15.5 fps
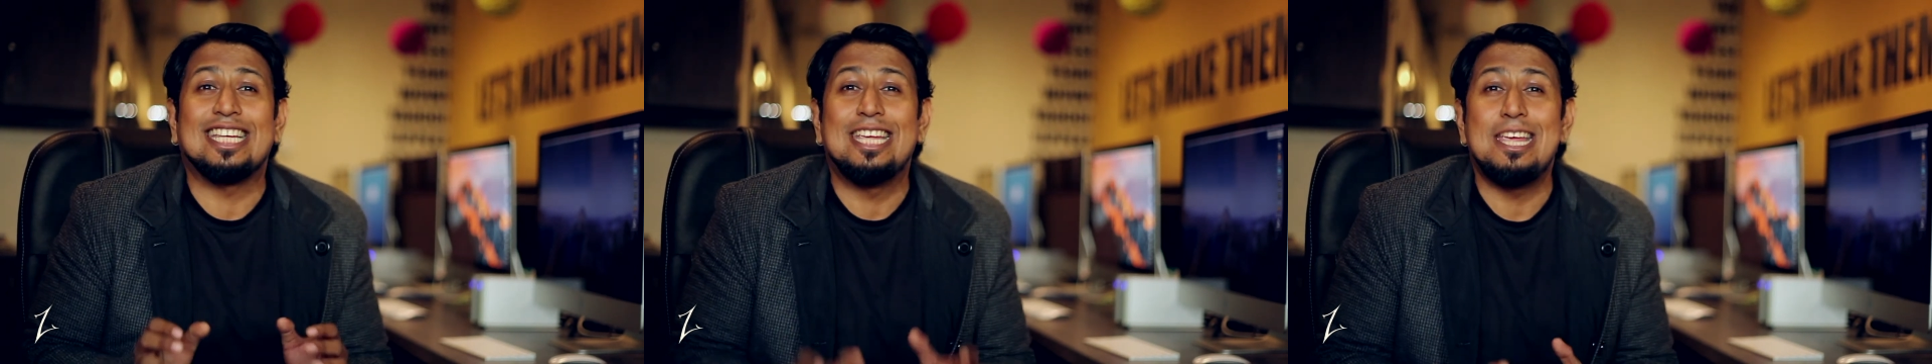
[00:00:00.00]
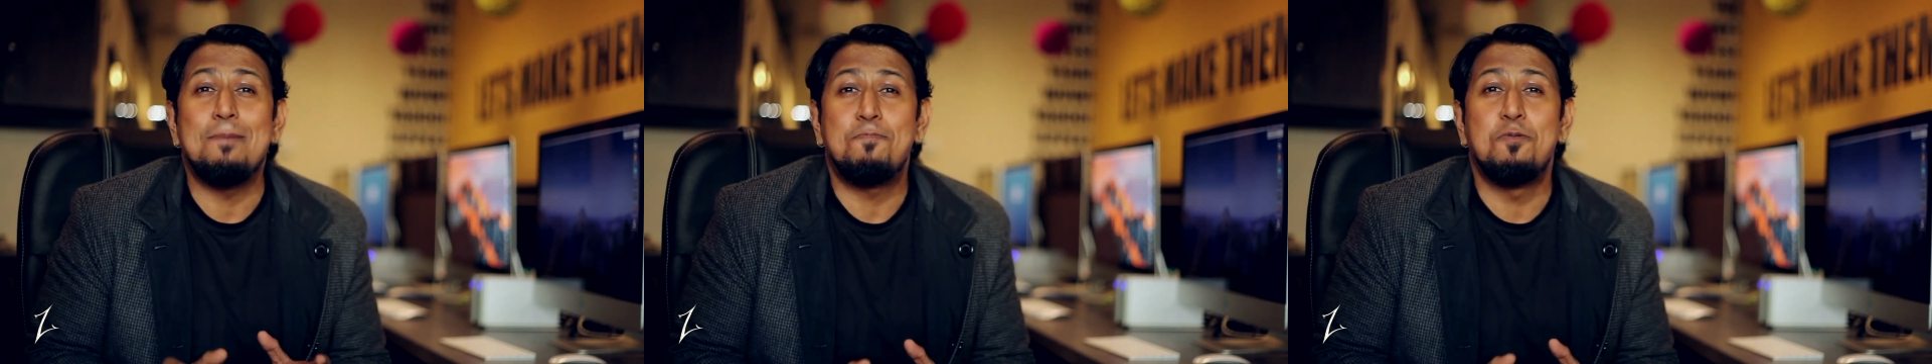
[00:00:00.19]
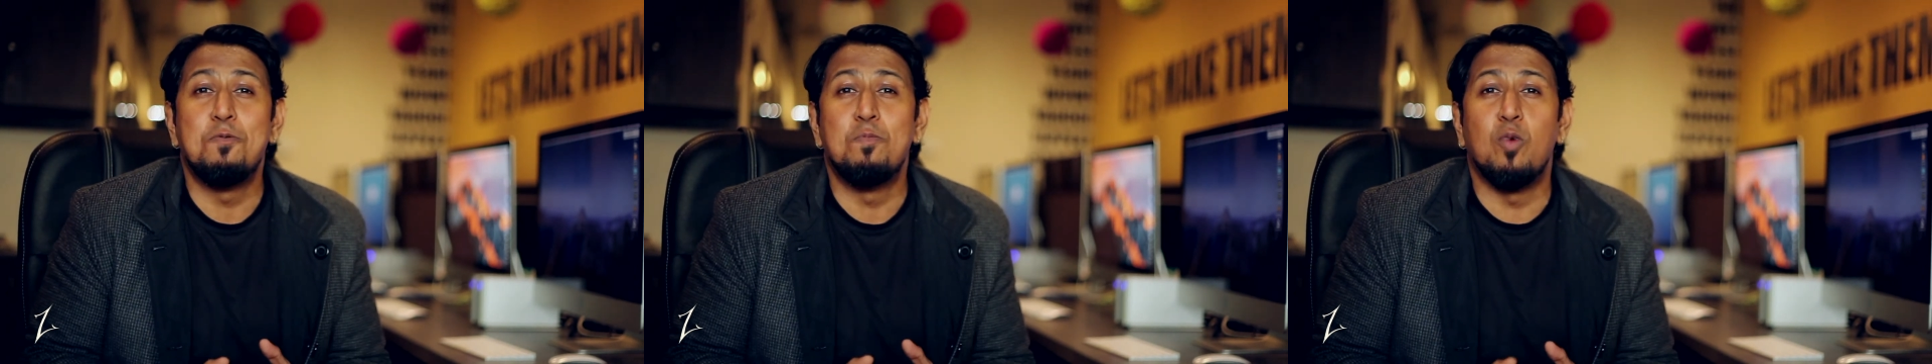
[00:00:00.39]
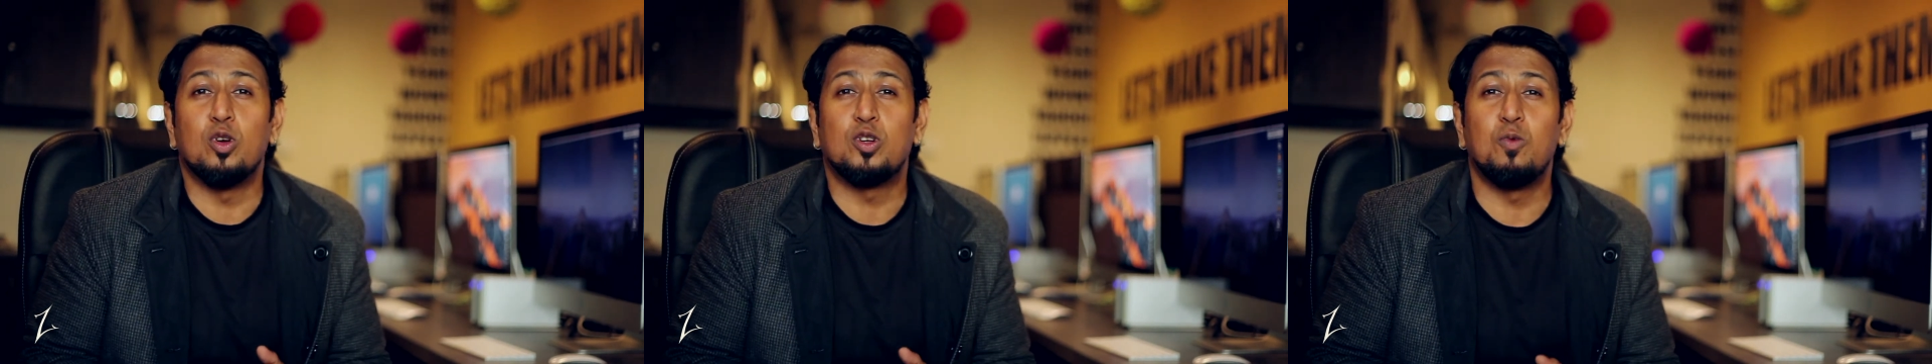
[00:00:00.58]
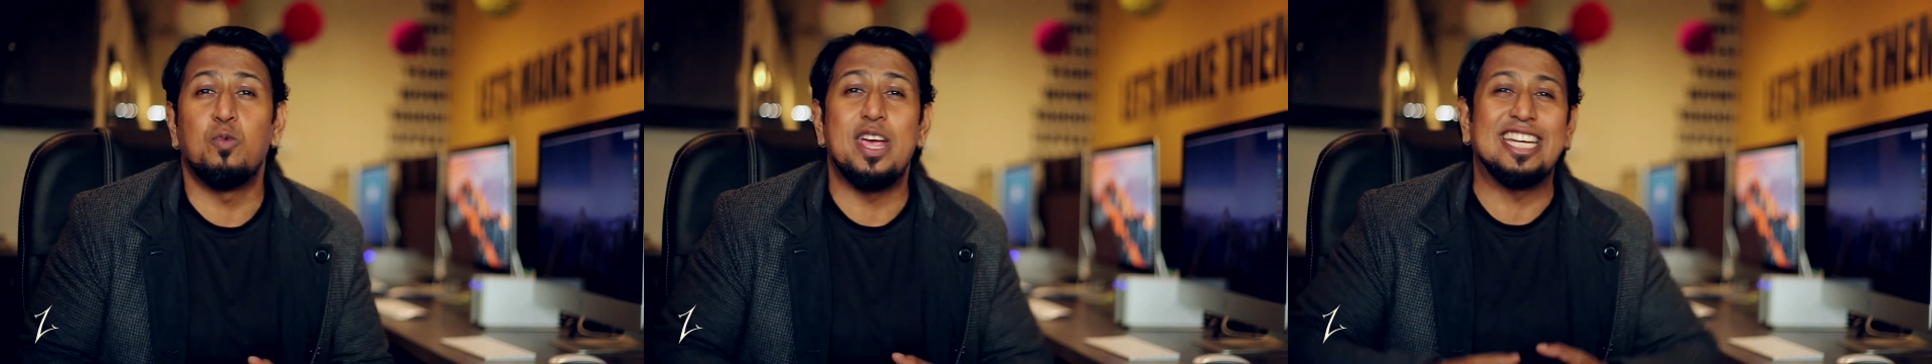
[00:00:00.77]
keep you
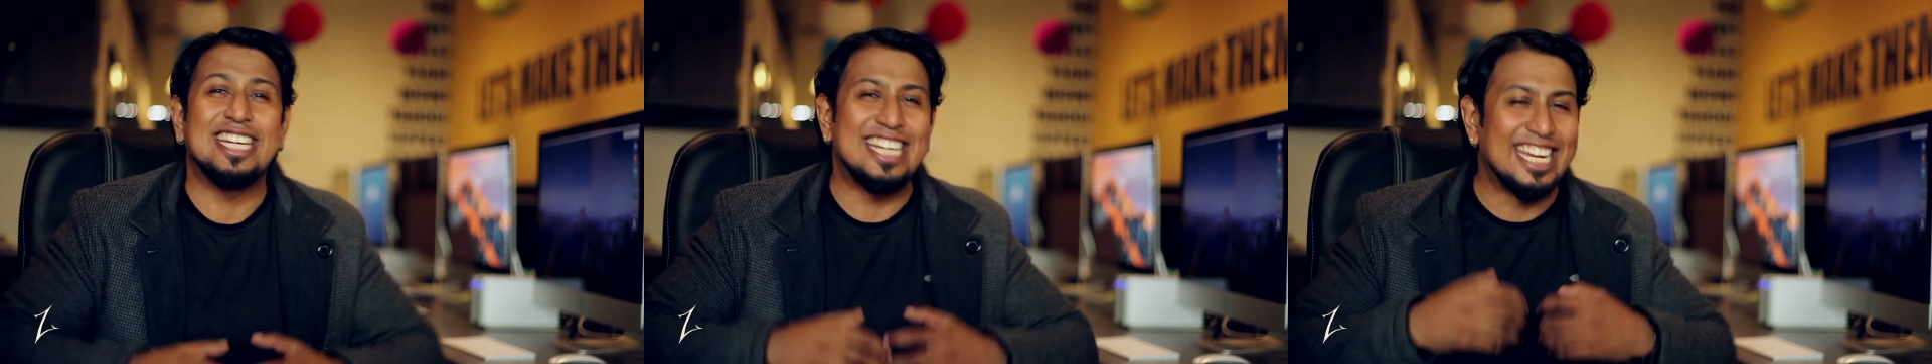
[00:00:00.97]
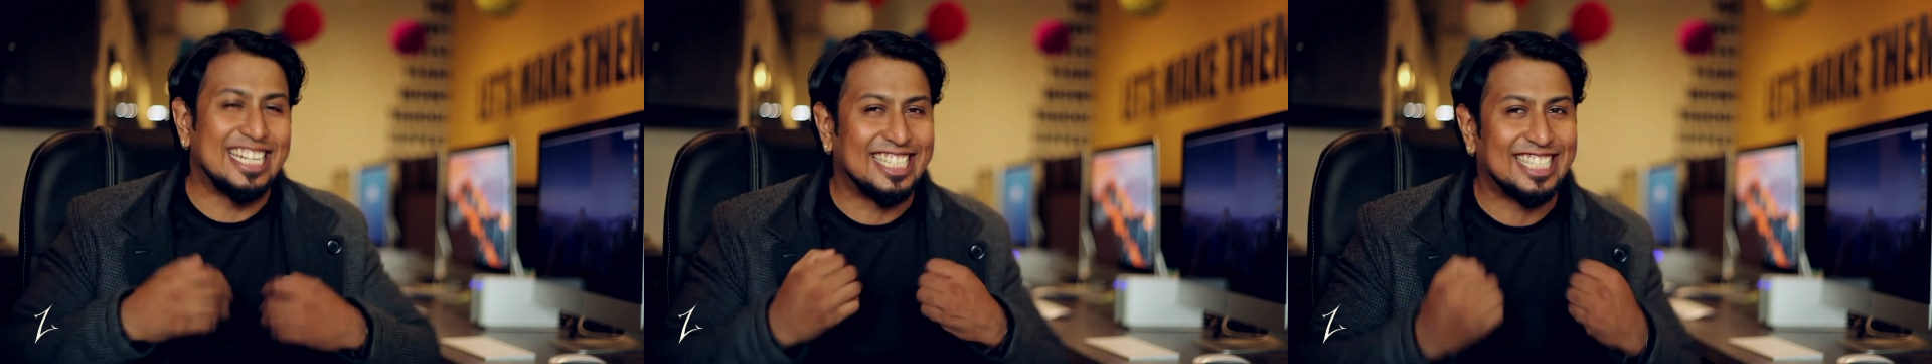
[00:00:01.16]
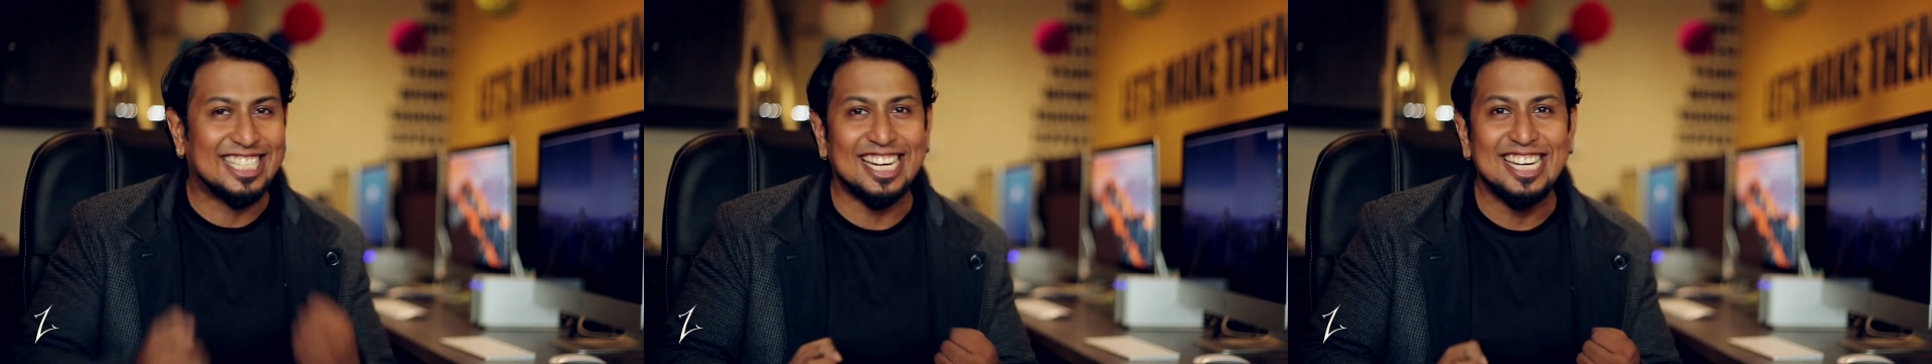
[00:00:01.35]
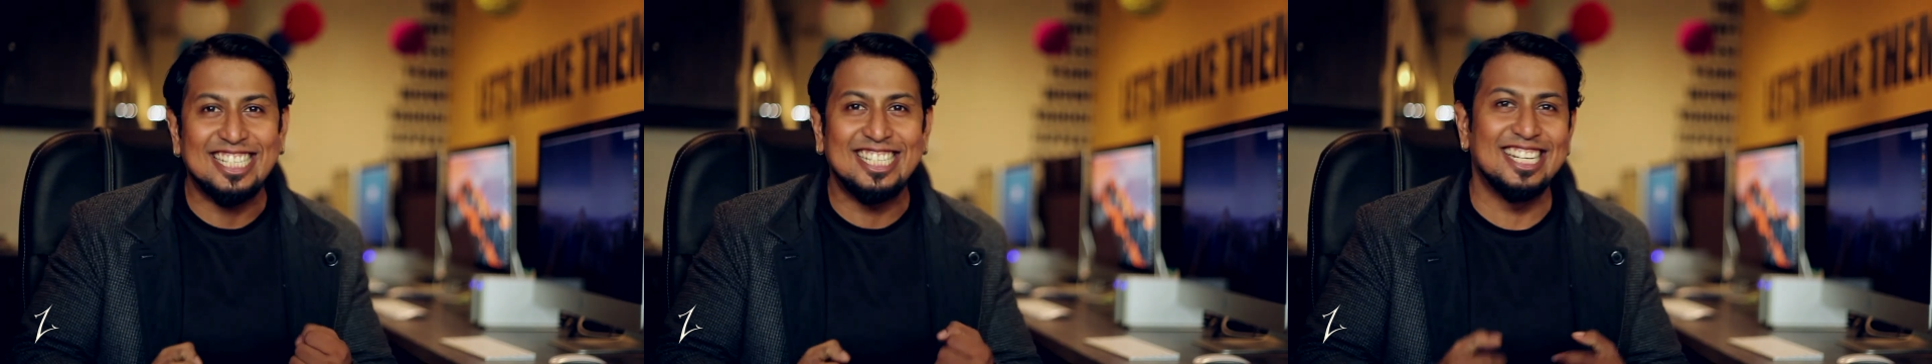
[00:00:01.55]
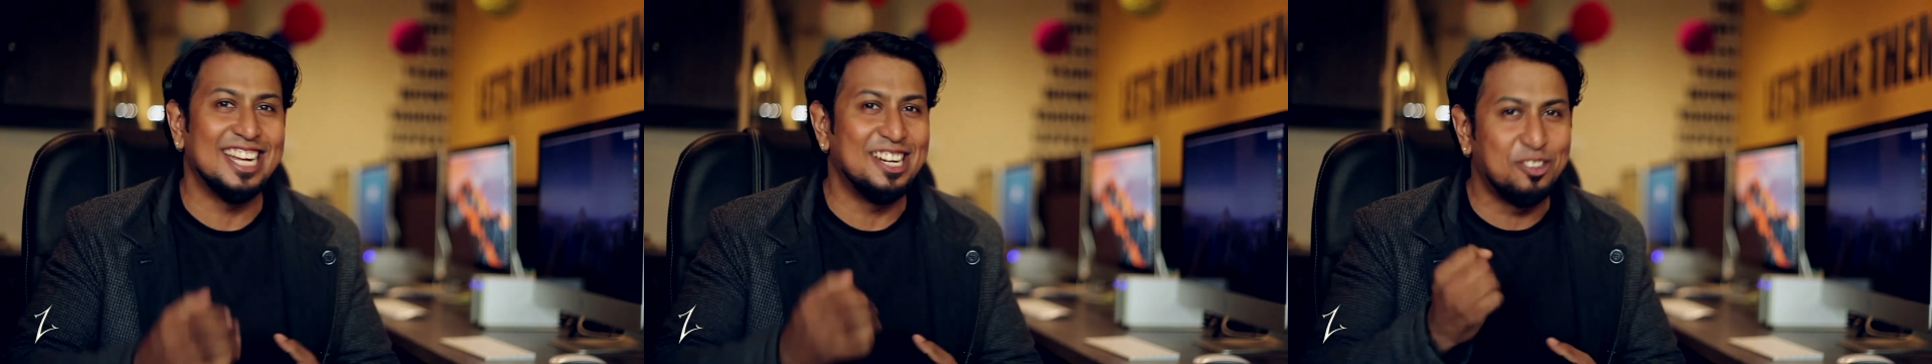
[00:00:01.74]
motivated,
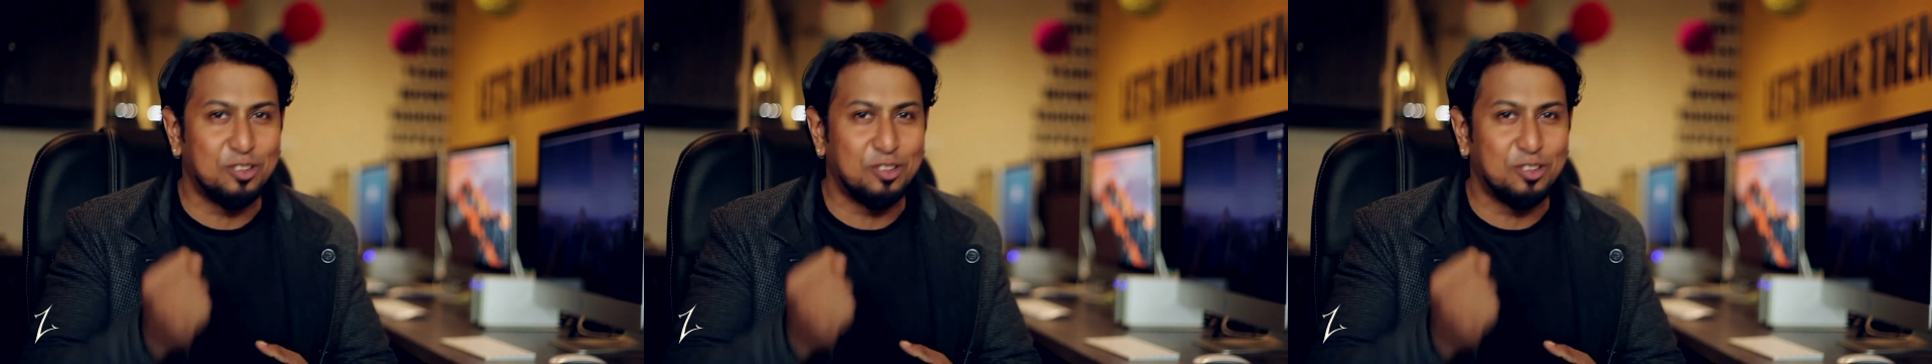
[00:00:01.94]
excited, and